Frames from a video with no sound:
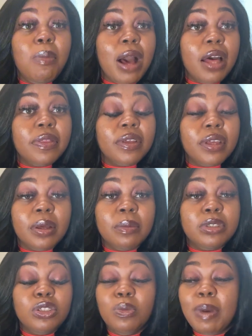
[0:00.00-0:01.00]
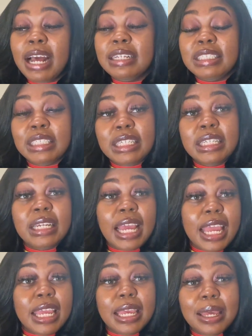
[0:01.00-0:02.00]
bother him to about 10
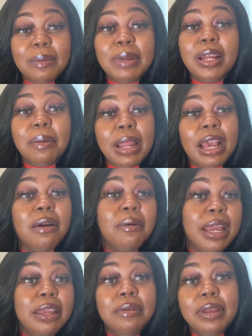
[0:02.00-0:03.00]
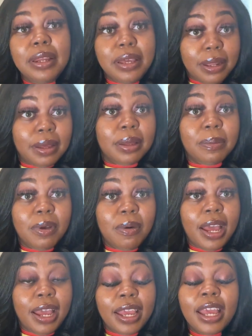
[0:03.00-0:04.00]
a.m. Then I'm like, okay, you need to get up,
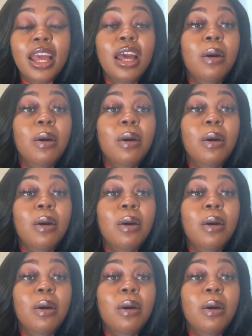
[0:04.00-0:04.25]
okay?